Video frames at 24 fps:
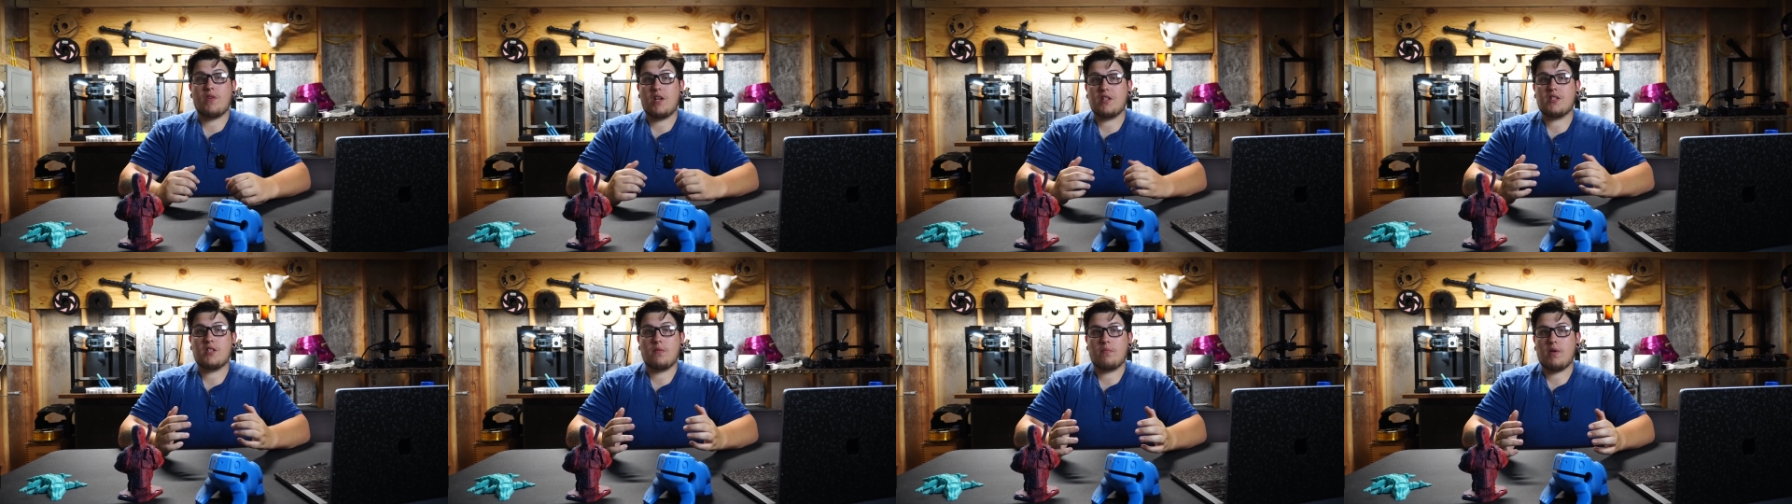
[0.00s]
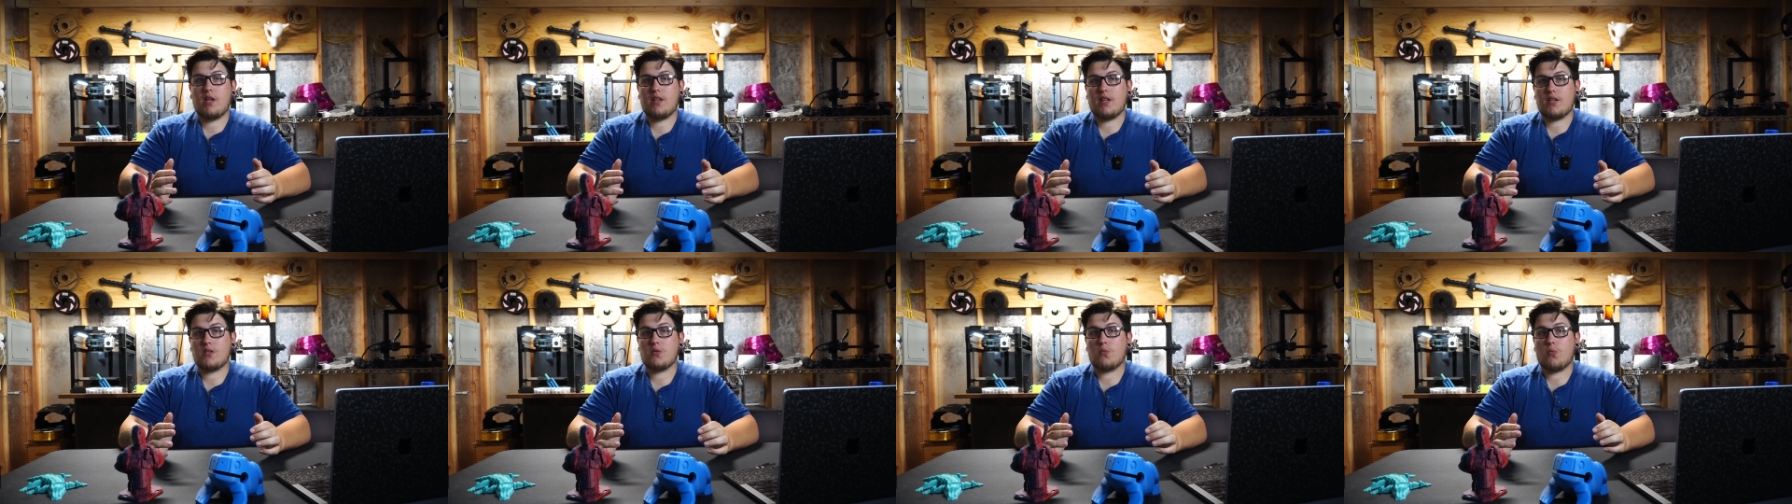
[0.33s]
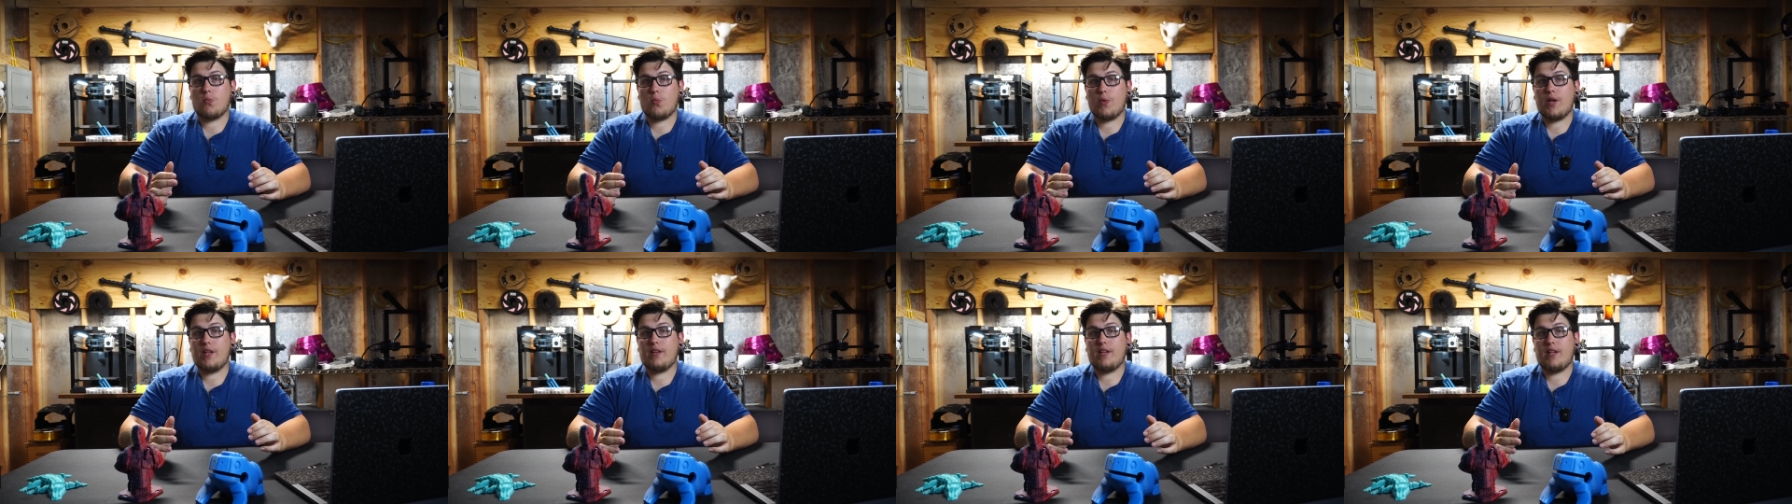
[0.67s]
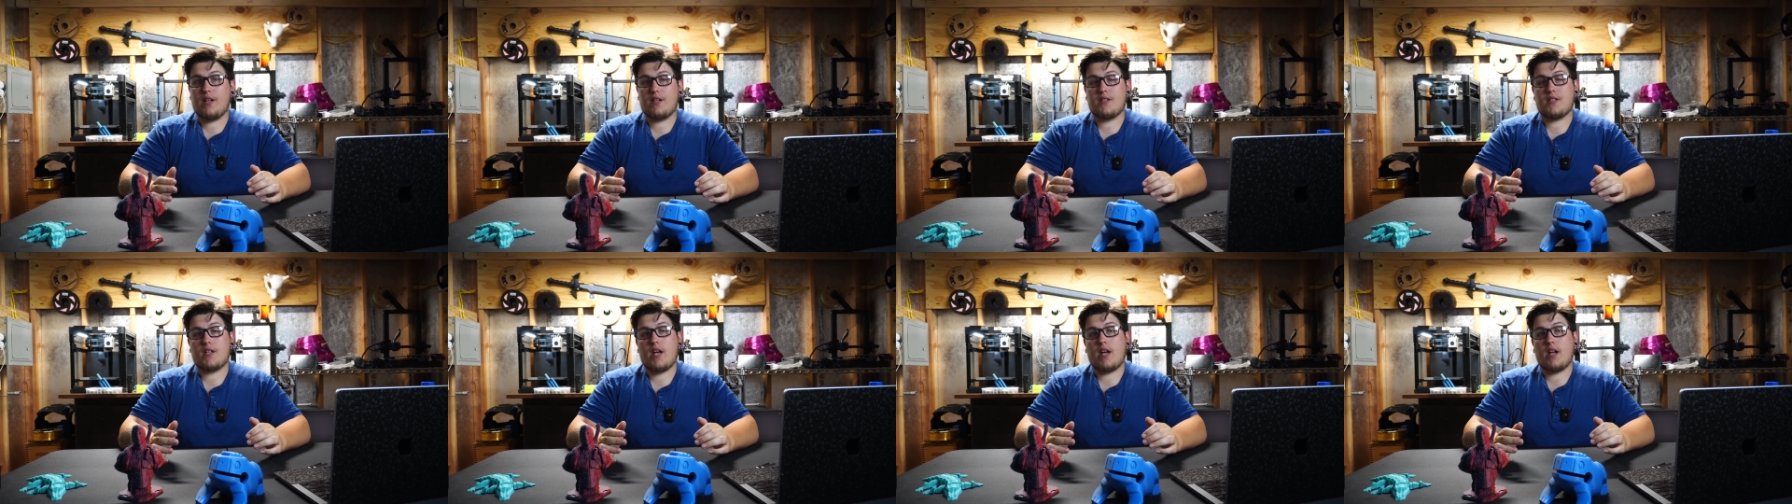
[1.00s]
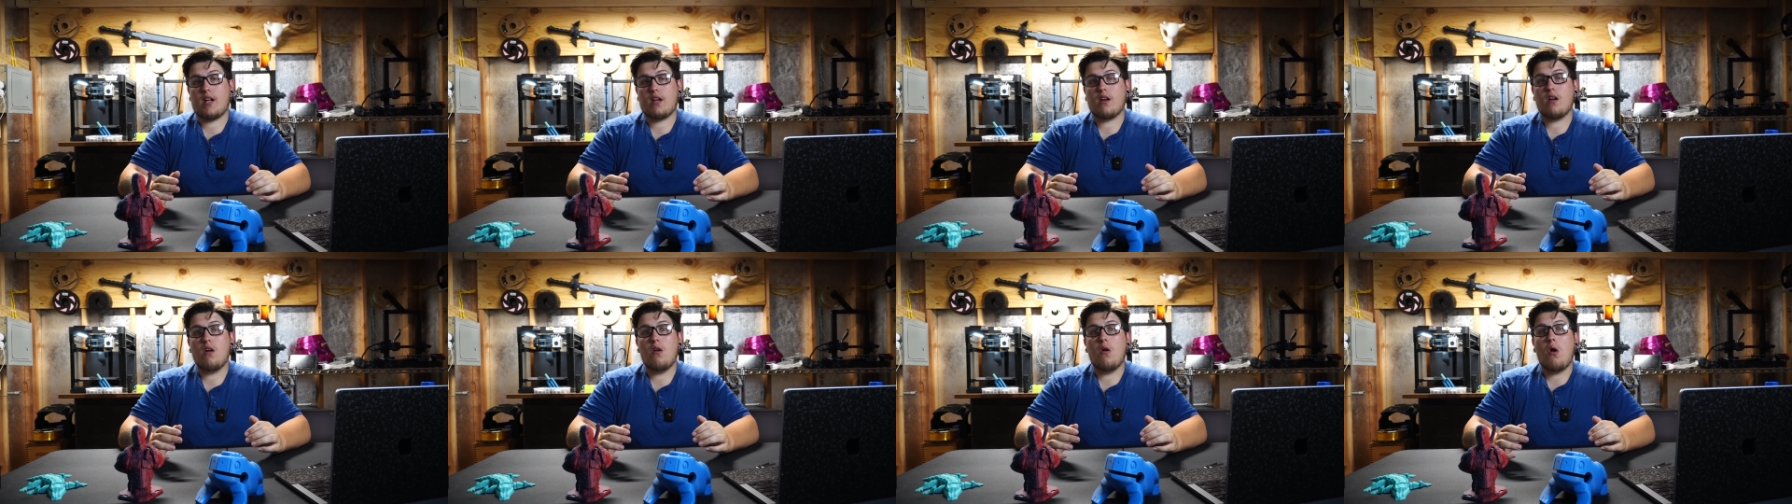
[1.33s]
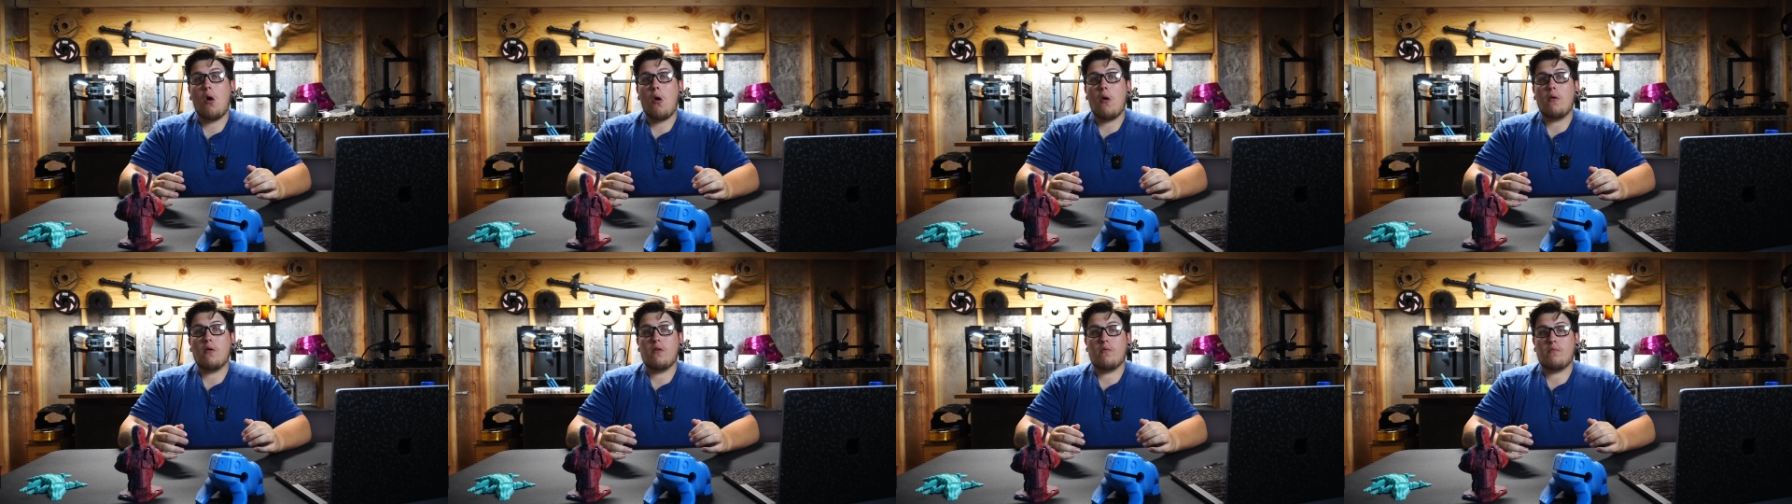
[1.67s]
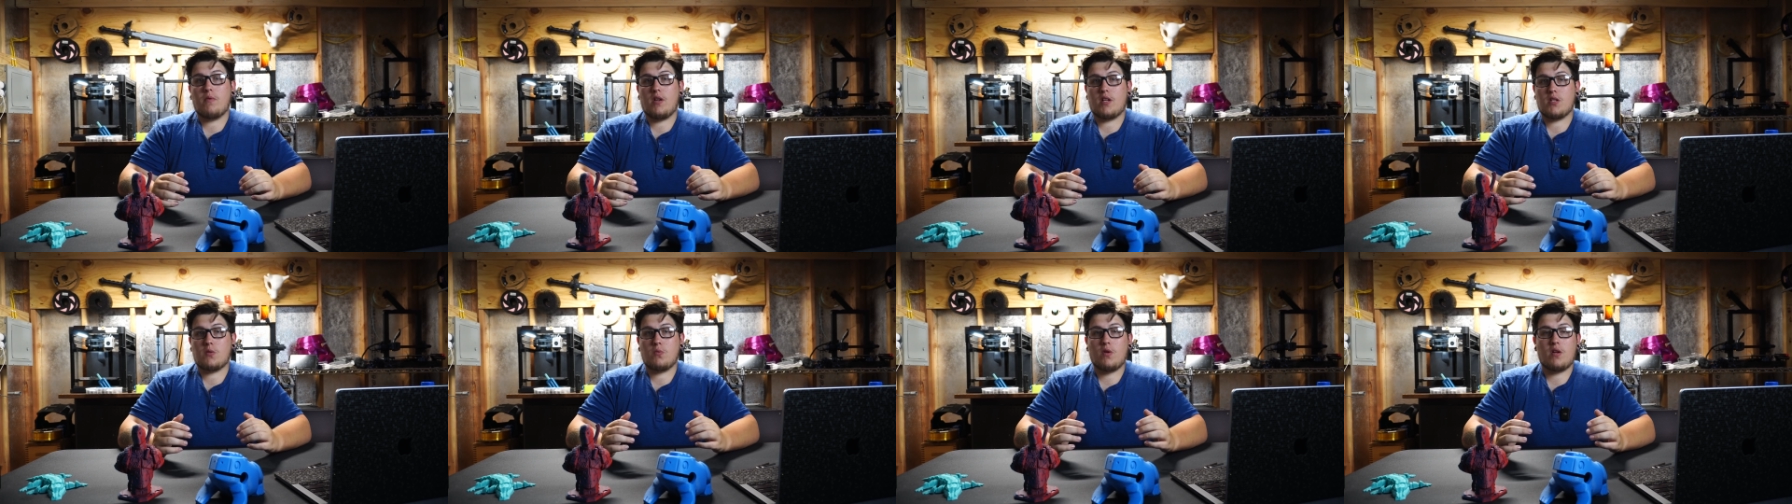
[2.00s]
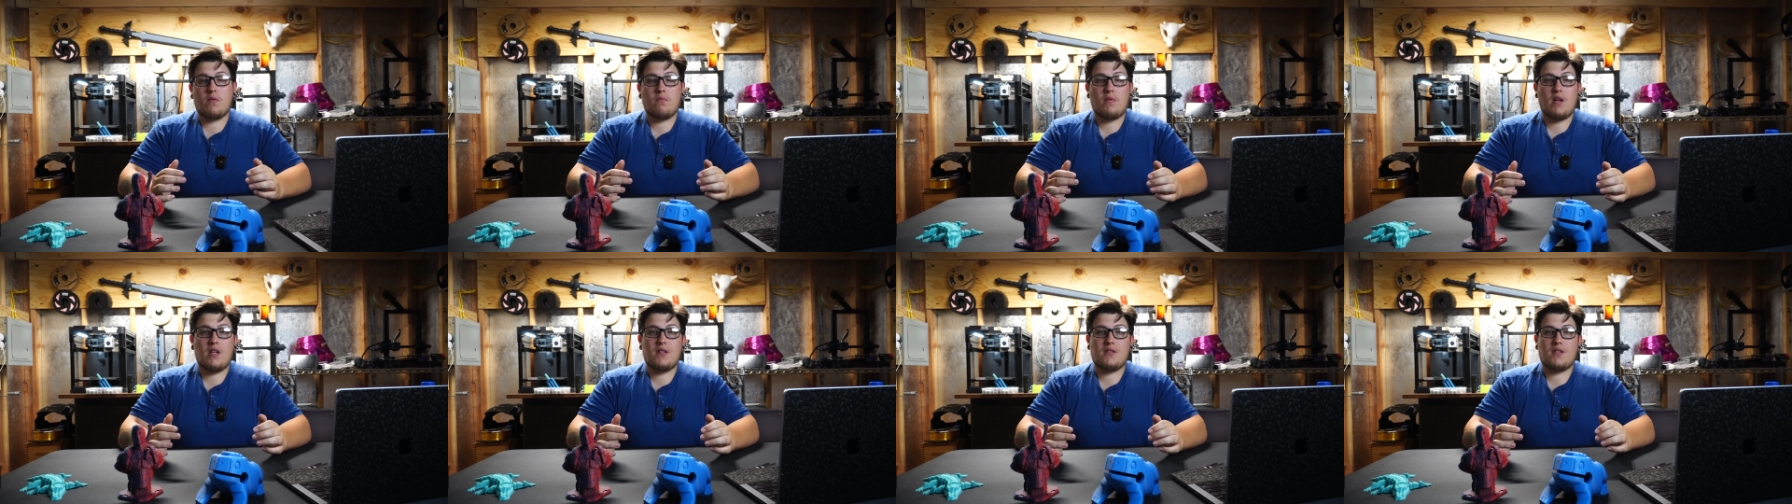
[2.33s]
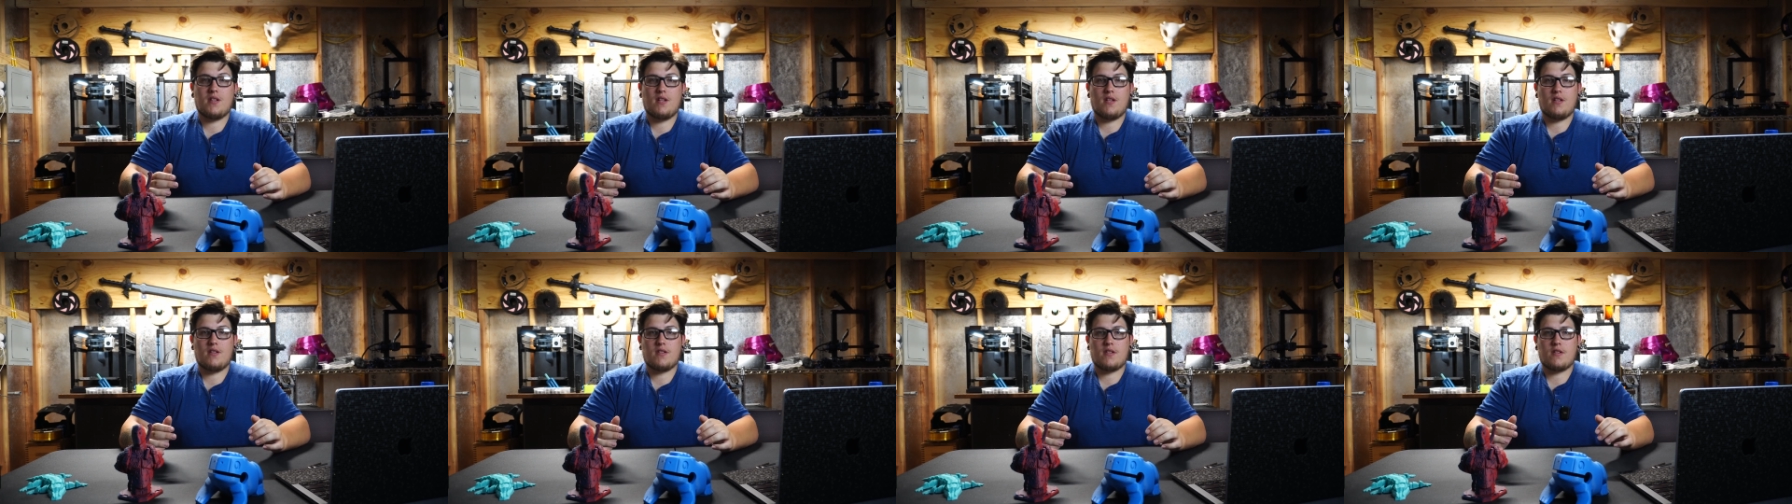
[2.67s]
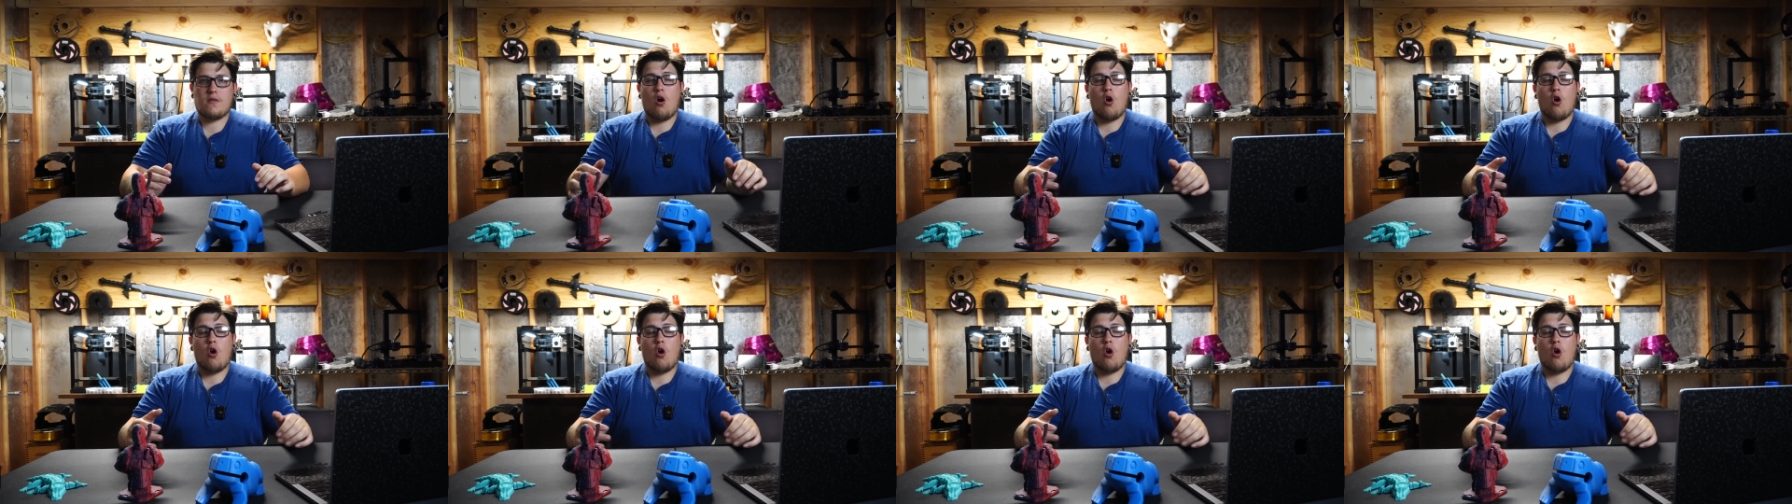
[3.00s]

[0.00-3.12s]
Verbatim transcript: And to me, that's really exciting because what it means is